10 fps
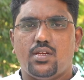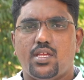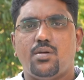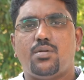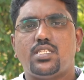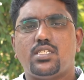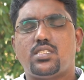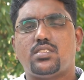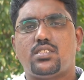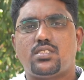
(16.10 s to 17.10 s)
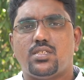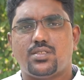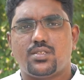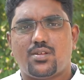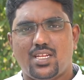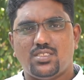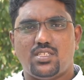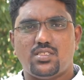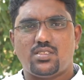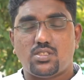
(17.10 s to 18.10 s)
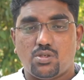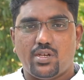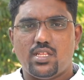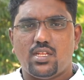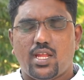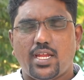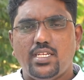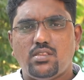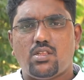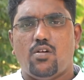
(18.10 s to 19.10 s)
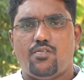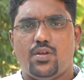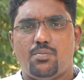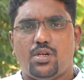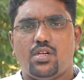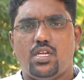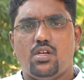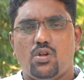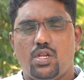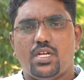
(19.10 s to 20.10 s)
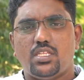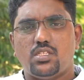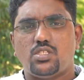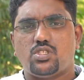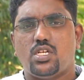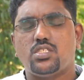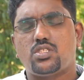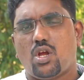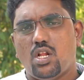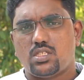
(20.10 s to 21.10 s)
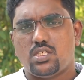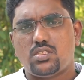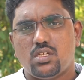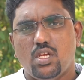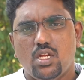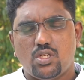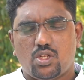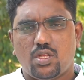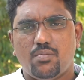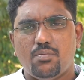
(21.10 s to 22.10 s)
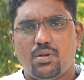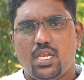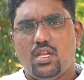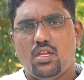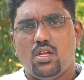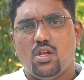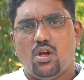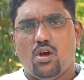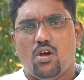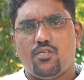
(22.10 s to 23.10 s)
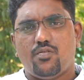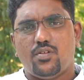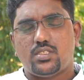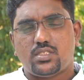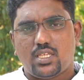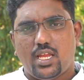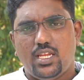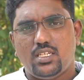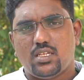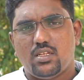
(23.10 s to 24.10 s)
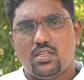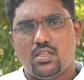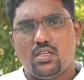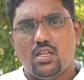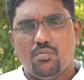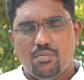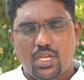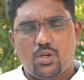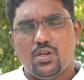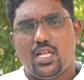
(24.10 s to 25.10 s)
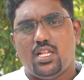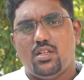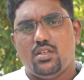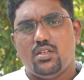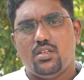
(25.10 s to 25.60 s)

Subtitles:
Dear brothers and sisters in Christ Jesus, today the 9th of February, Holy Mother the Church calls us to the memory of Saint Miguel,